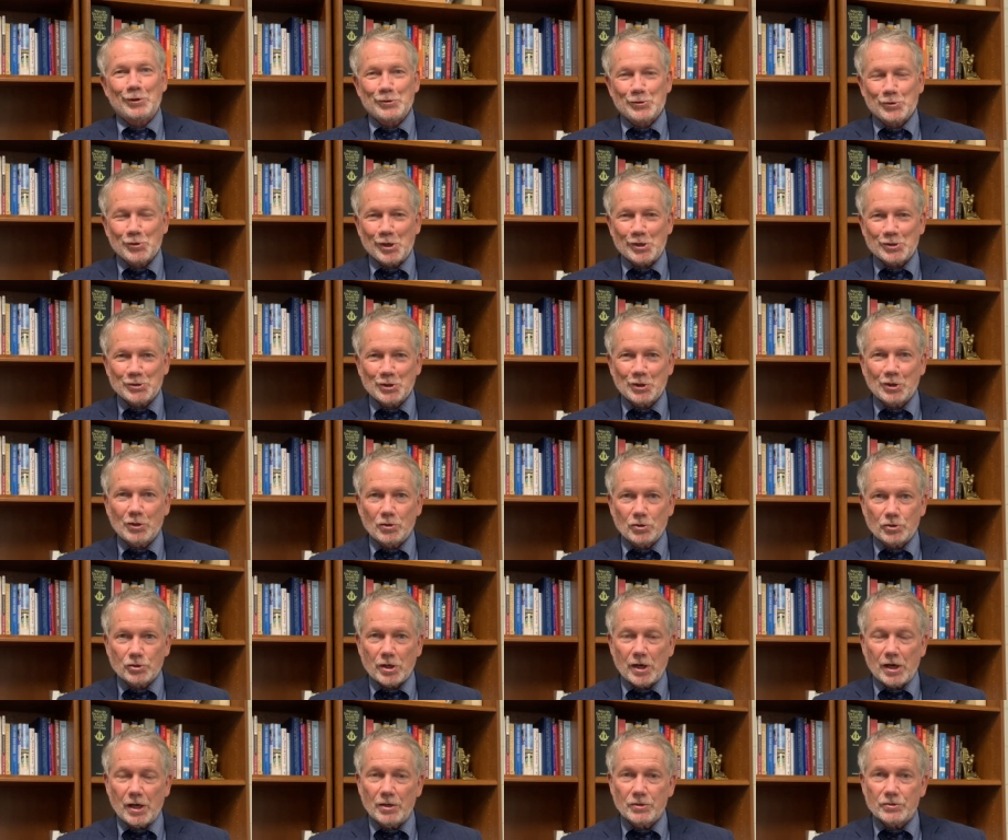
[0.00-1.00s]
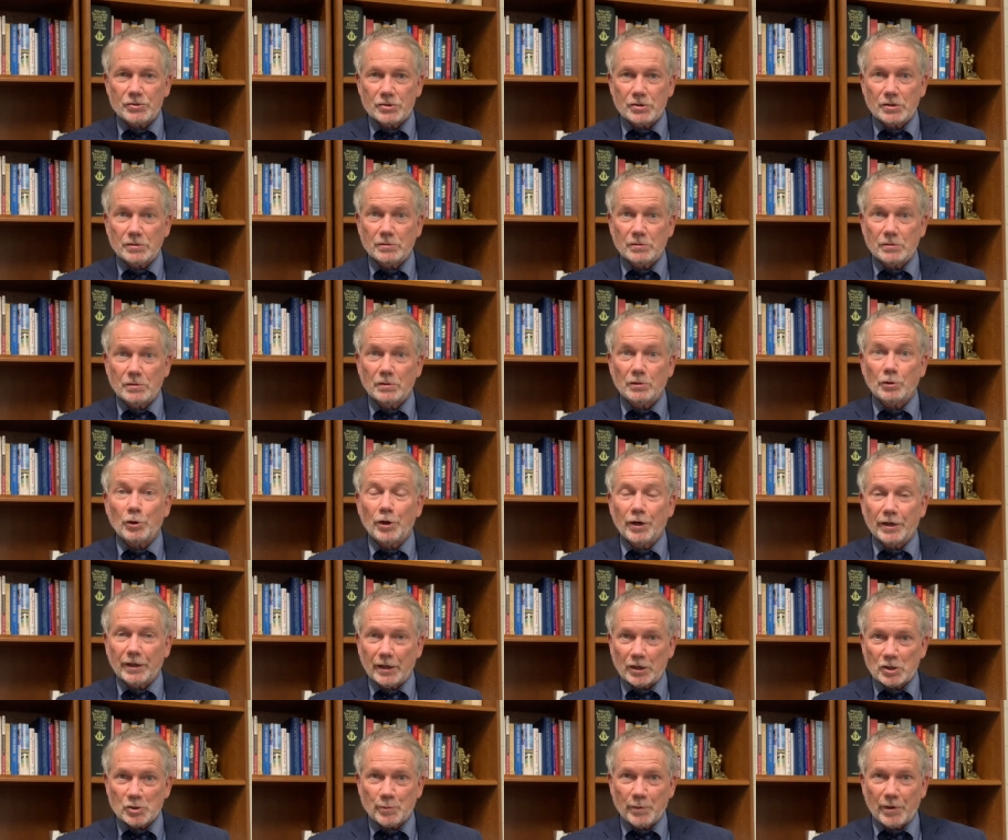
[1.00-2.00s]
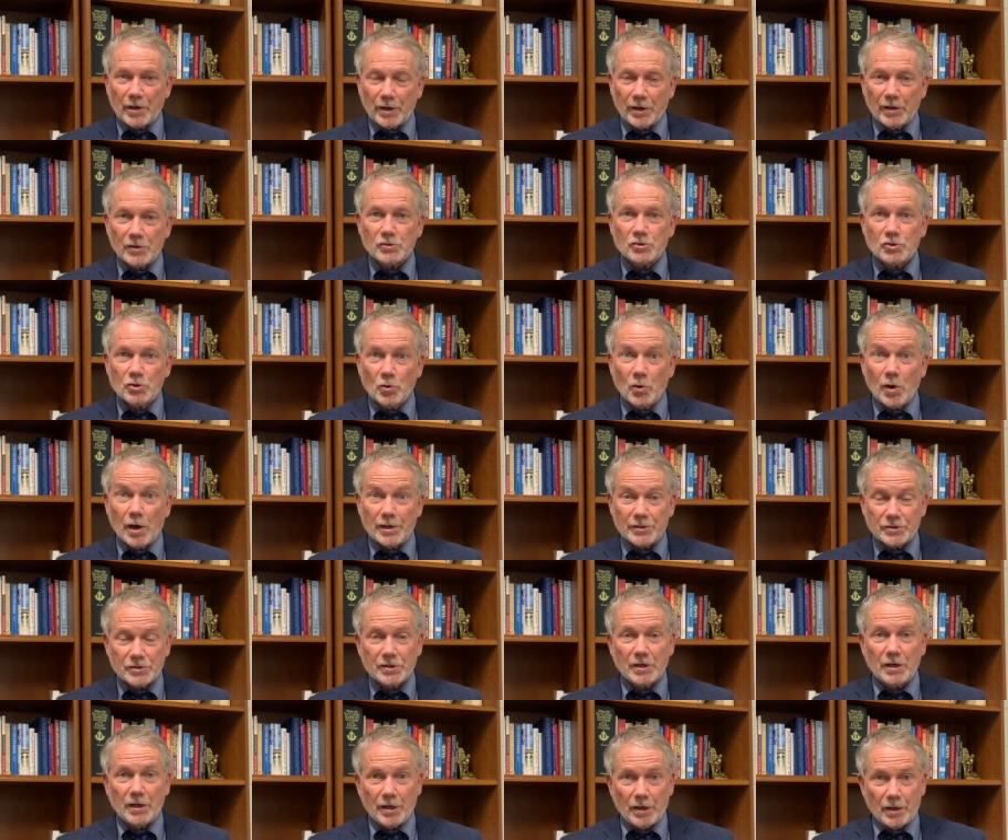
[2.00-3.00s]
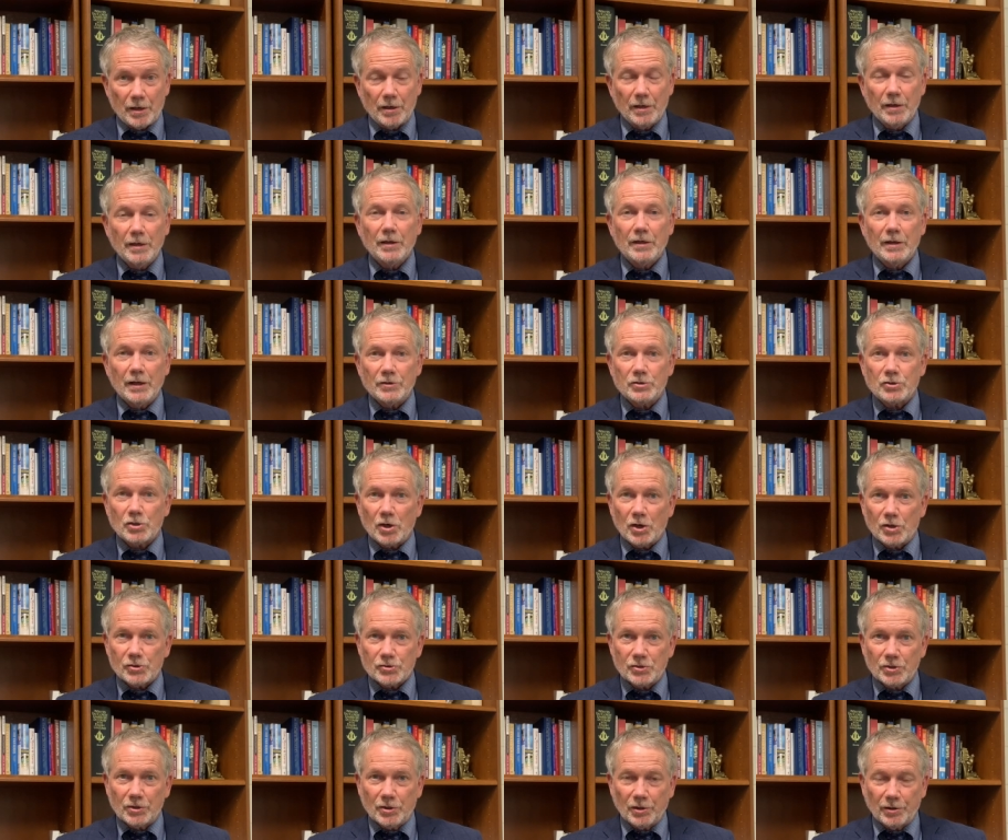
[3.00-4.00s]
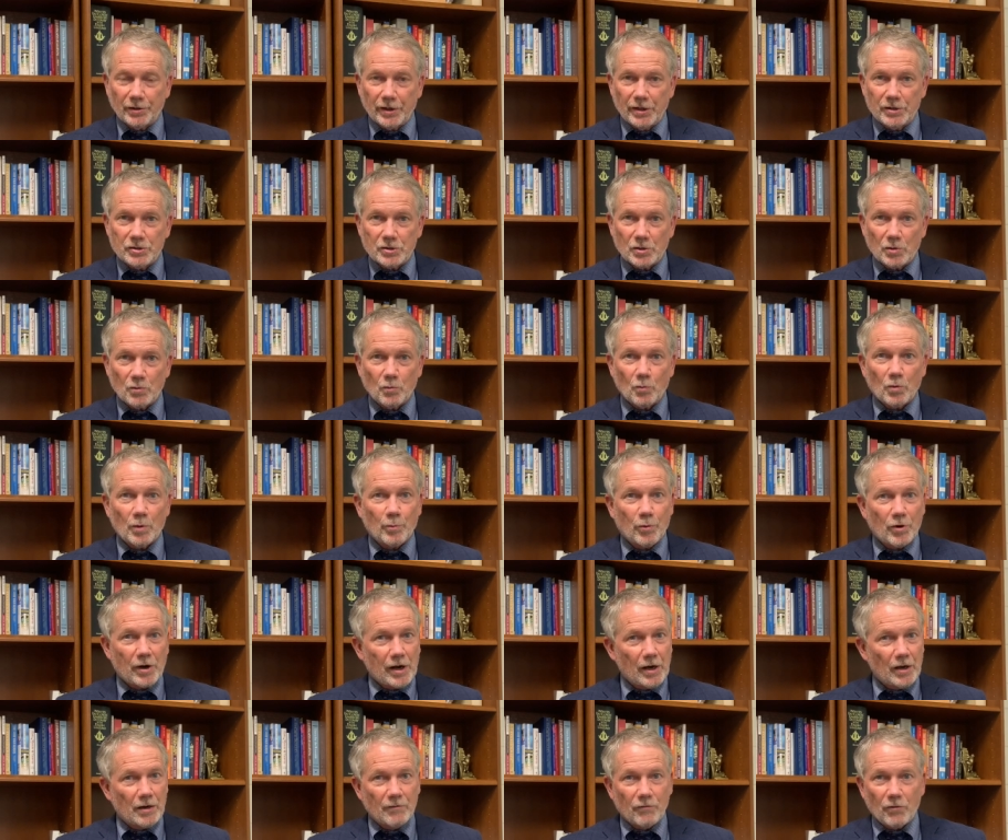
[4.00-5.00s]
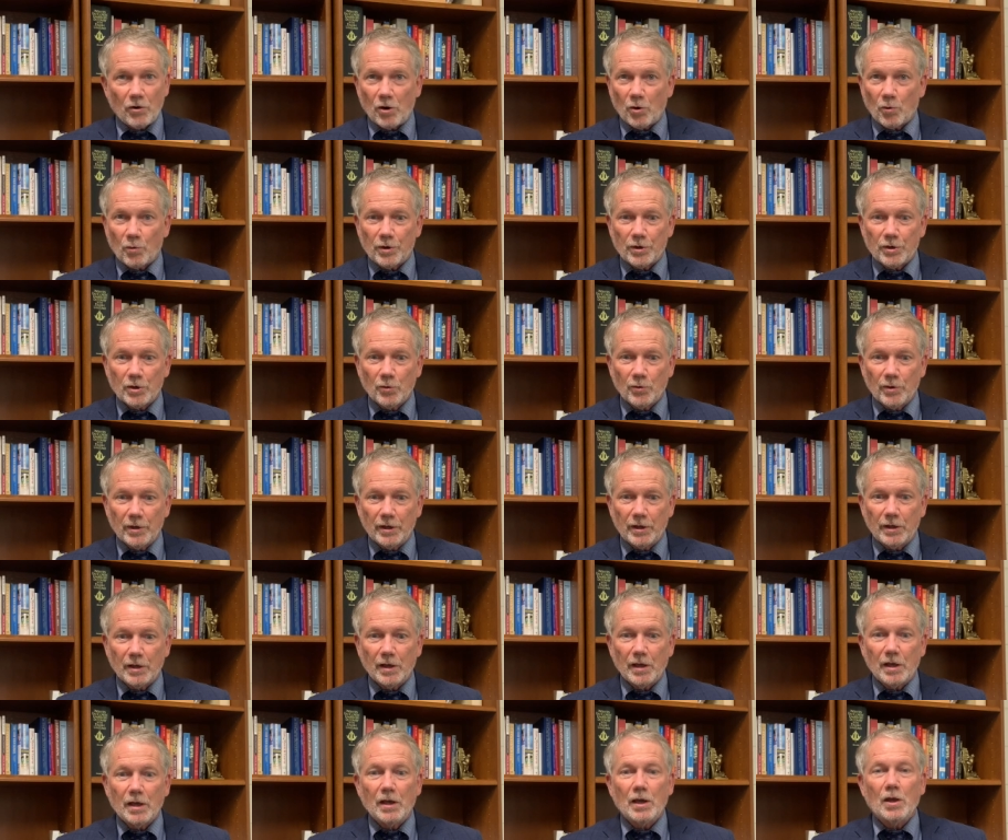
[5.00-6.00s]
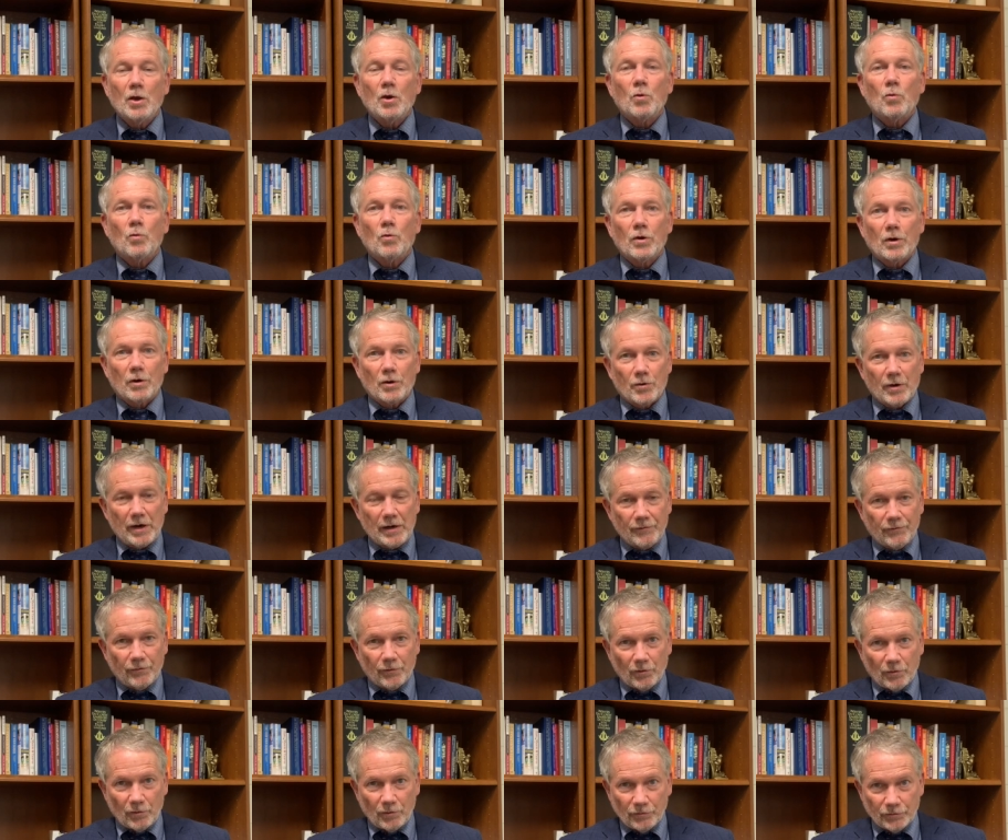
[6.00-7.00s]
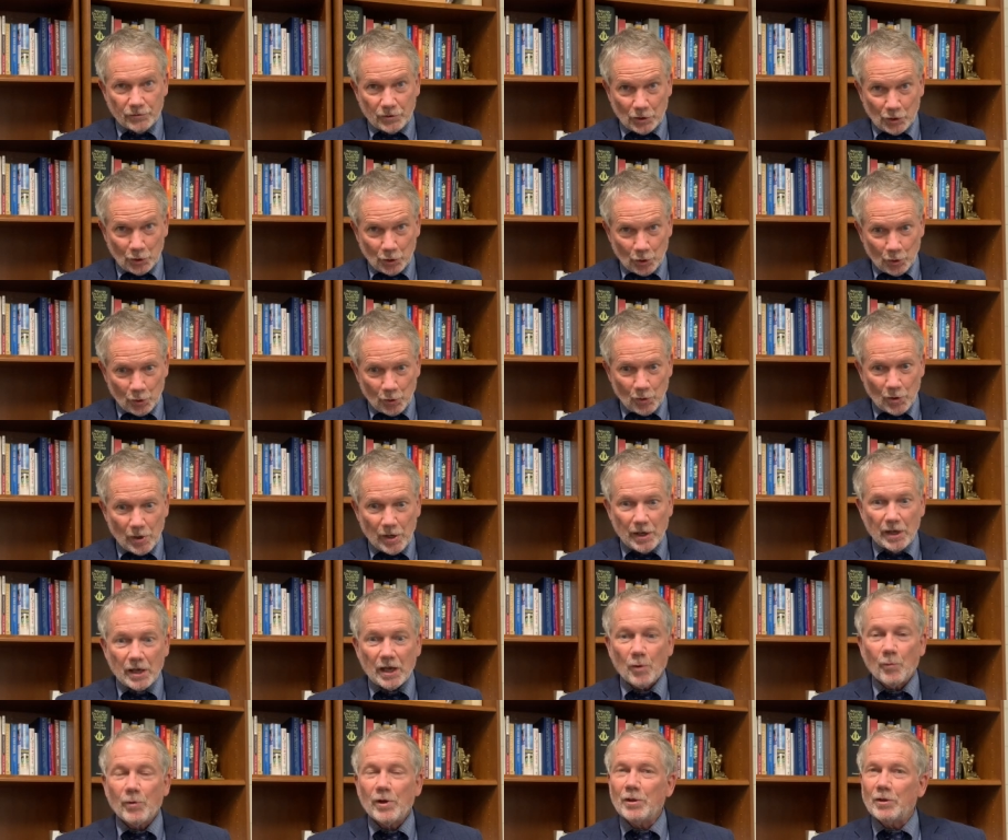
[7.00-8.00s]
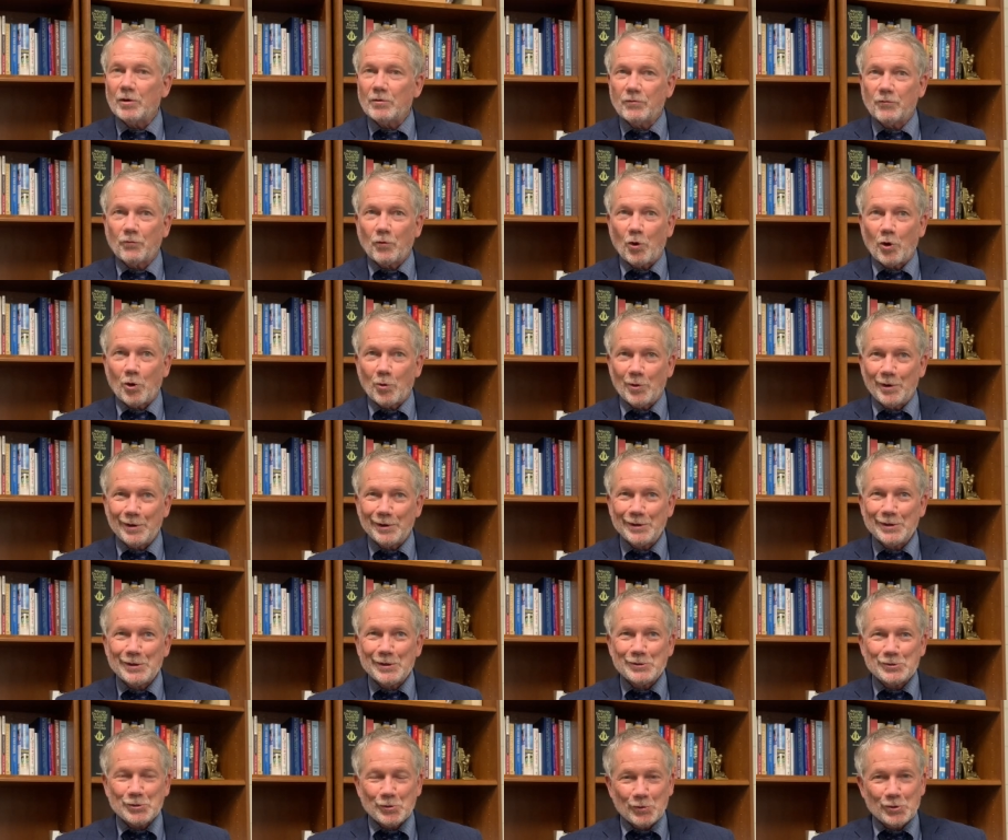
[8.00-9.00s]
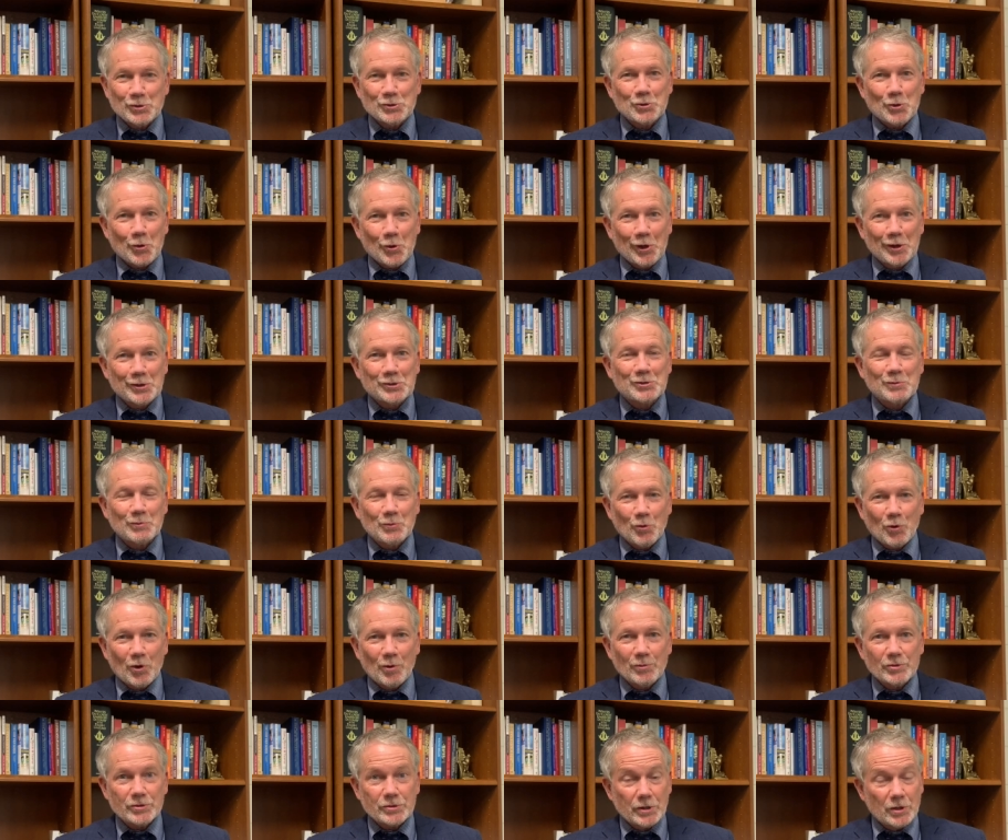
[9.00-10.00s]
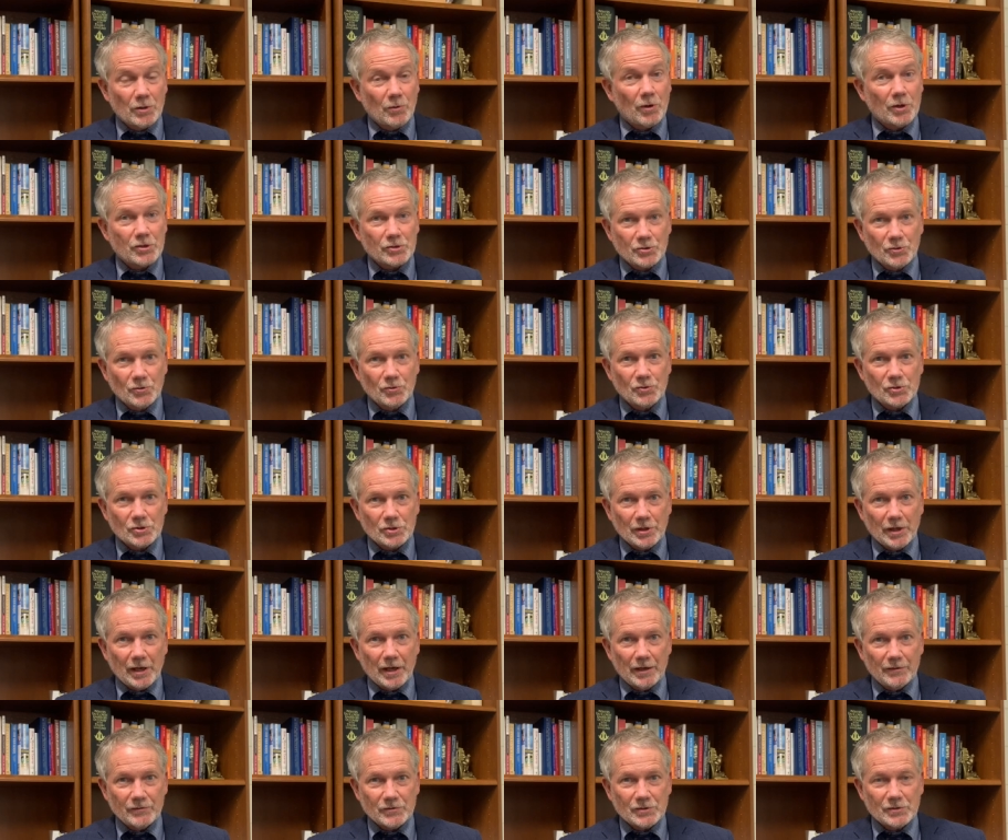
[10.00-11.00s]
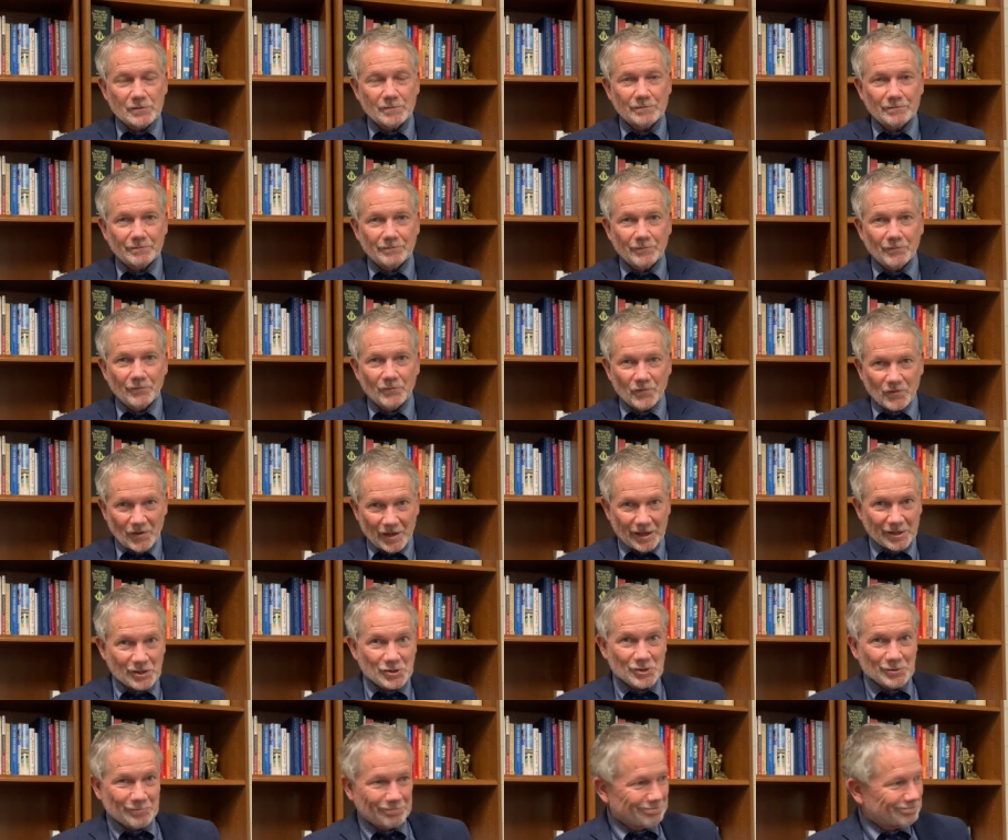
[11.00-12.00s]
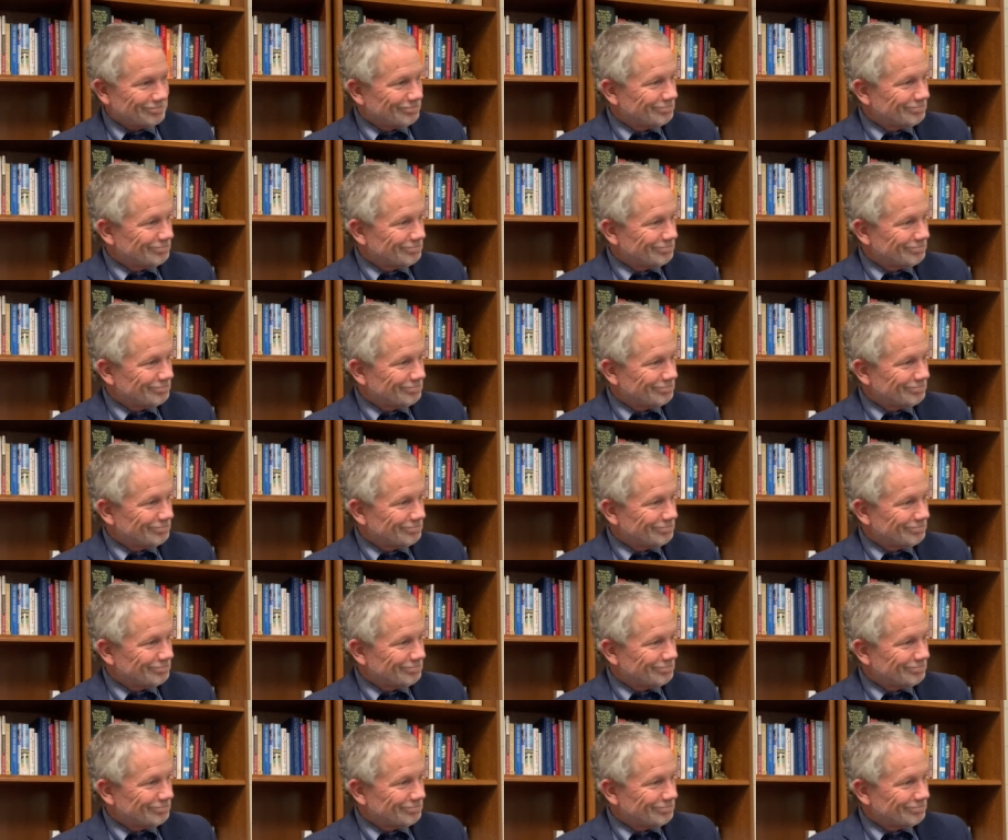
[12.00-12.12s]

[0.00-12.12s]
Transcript: entrusting your child's learning experience to us here at Charleston Collegiate. We're proud of all we're doing. We're grateful to you, and we look forward to restoring some normalcy to our students' lives. Thanks.